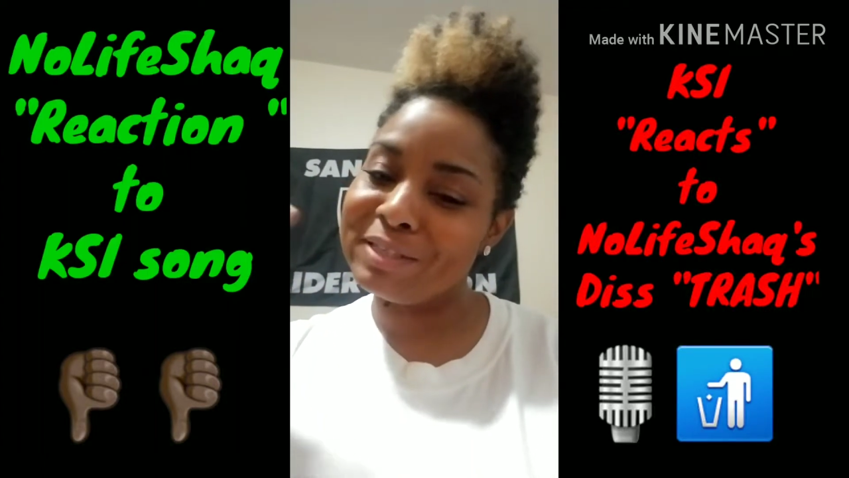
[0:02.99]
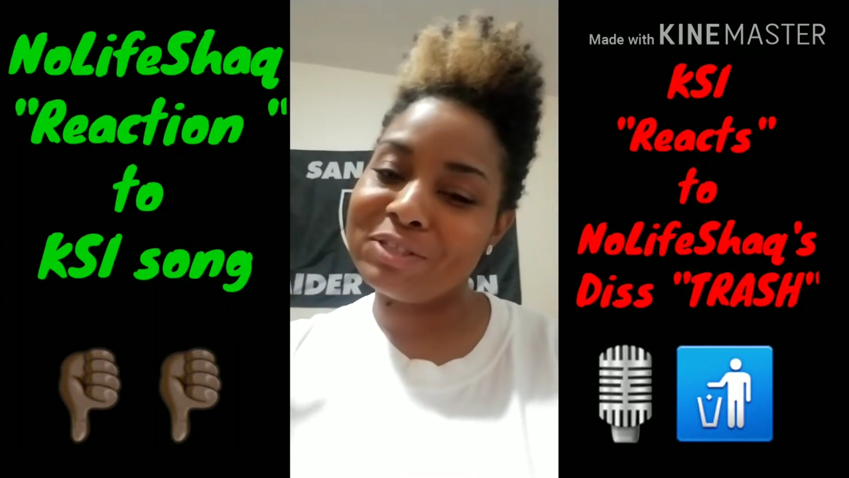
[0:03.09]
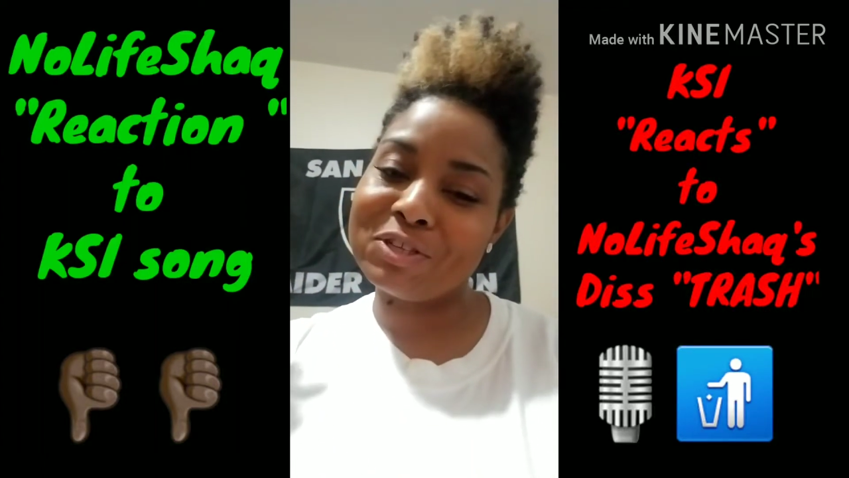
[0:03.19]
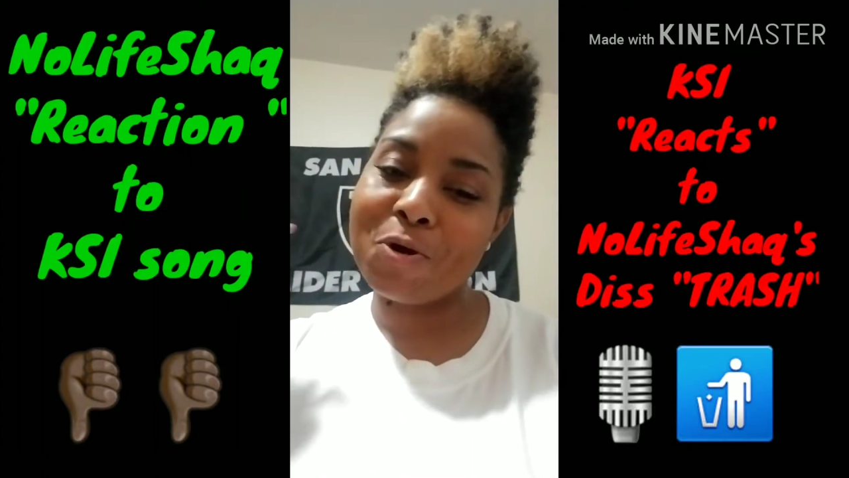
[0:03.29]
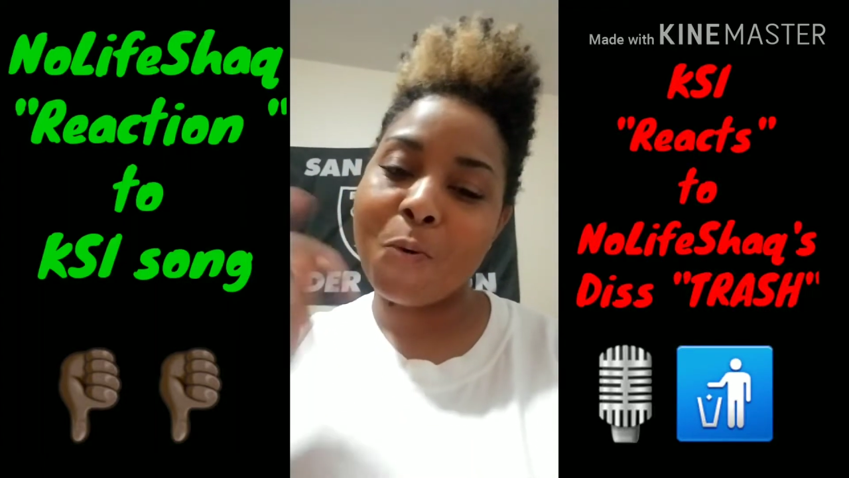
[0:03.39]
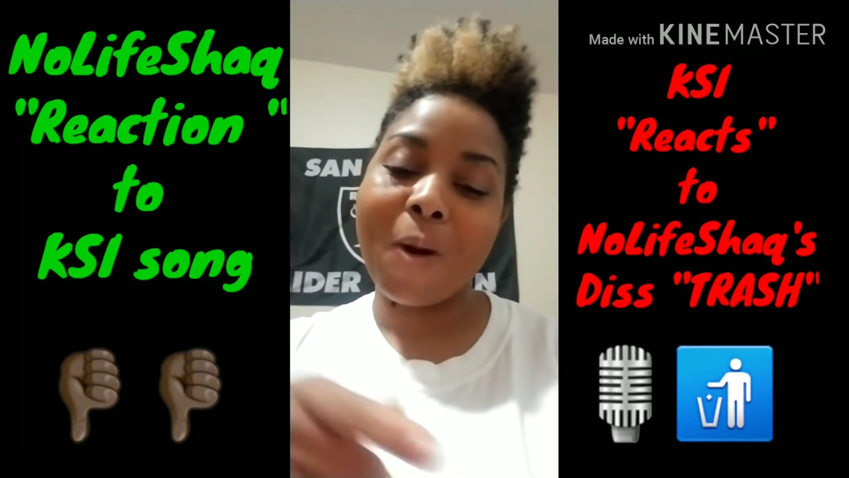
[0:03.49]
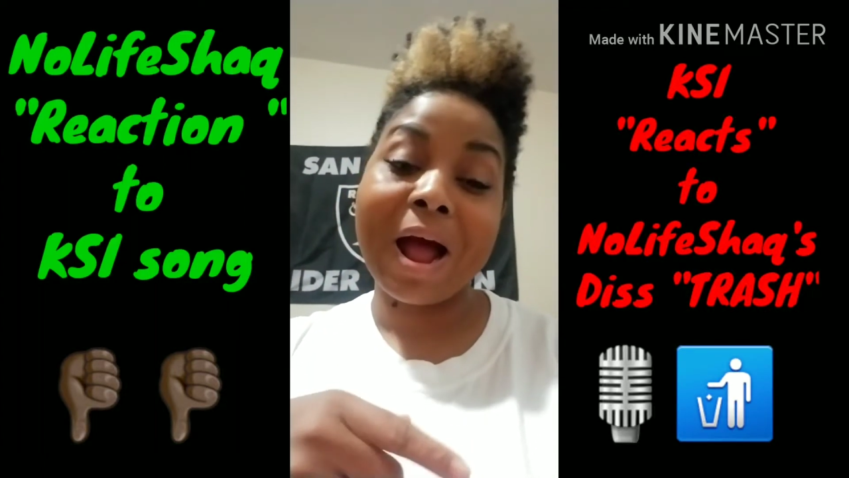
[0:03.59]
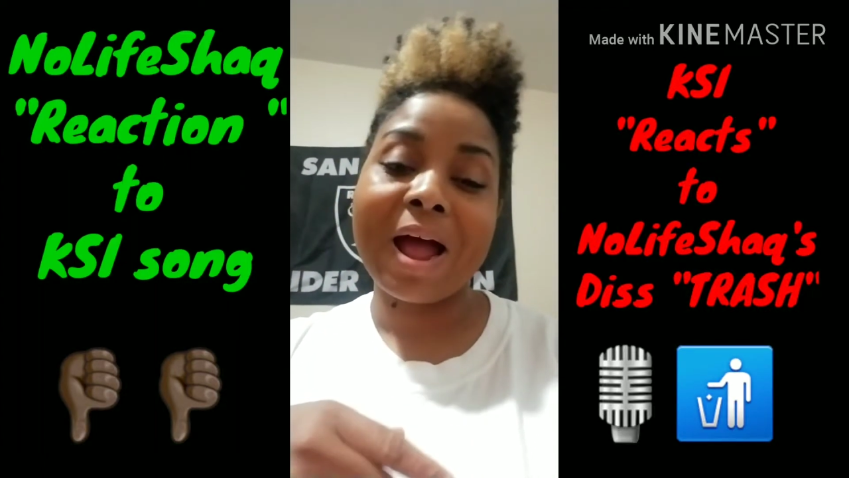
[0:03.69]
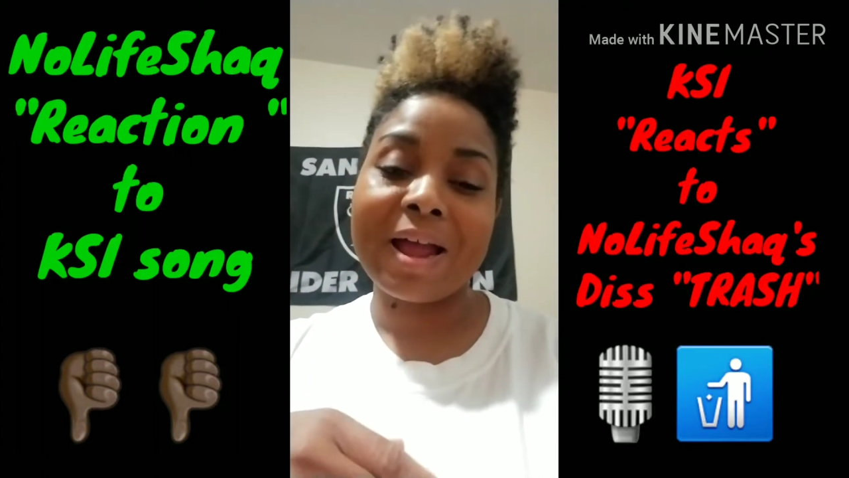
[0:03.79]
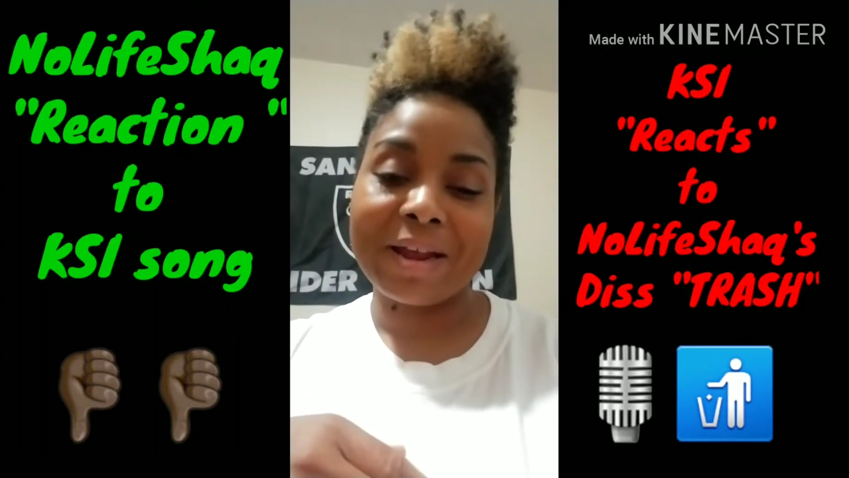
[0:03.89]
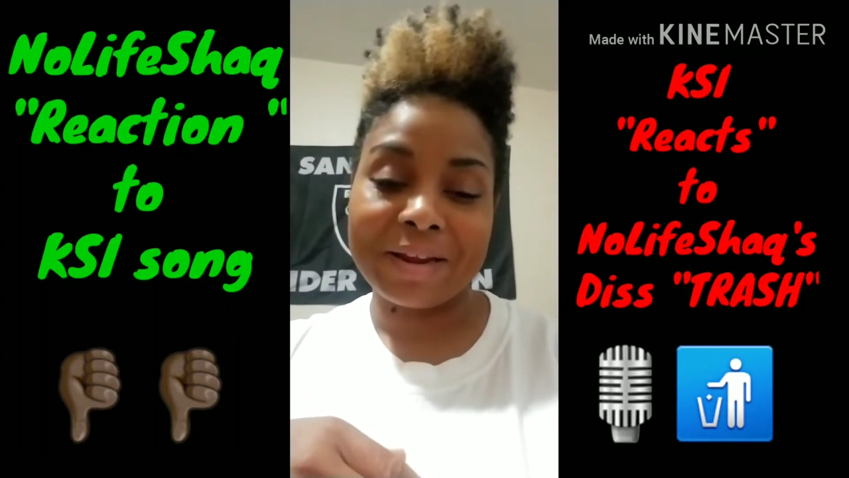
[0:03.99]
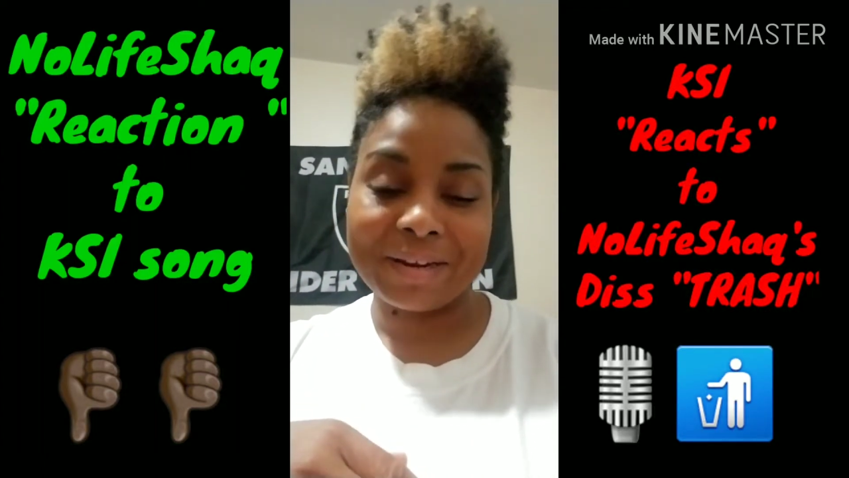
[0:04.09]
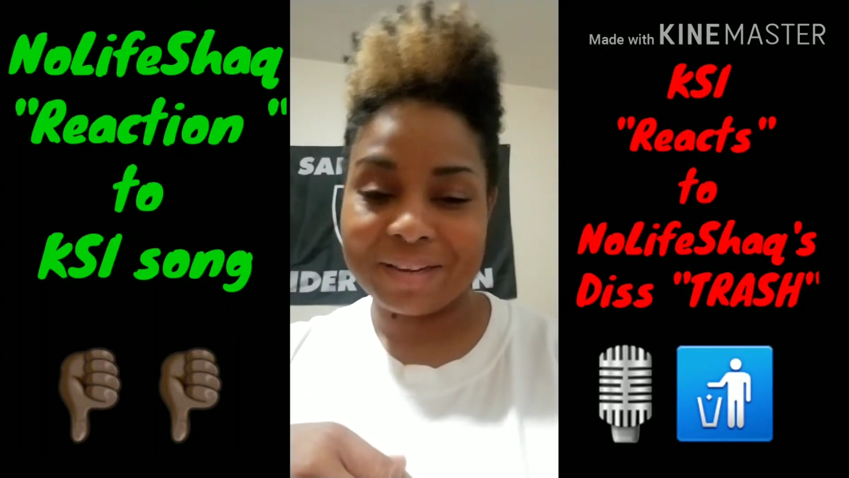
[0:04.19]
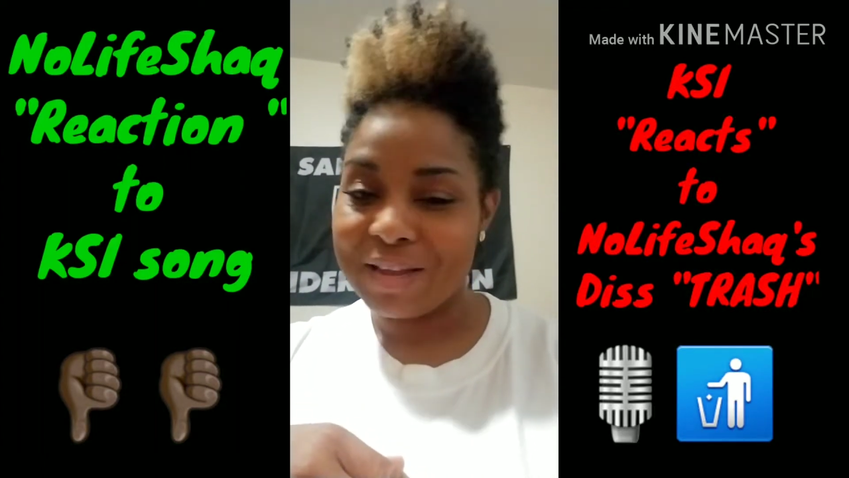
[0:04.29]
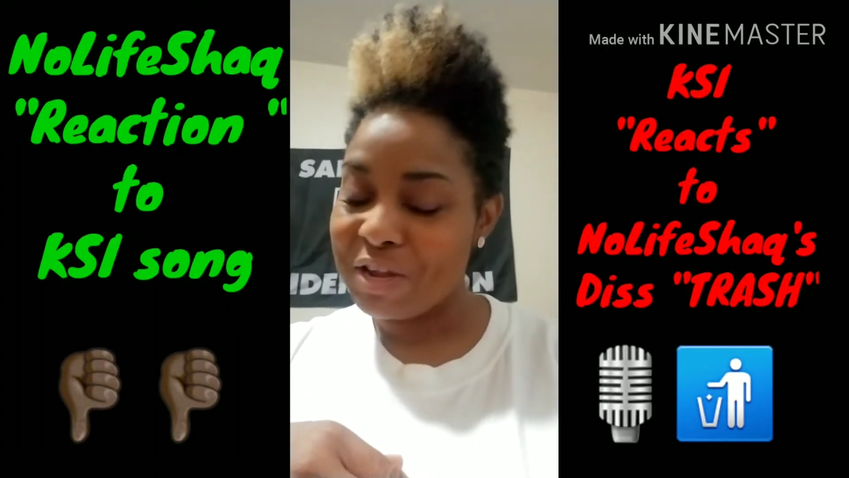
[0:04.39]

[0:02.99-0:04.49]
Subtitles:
squad?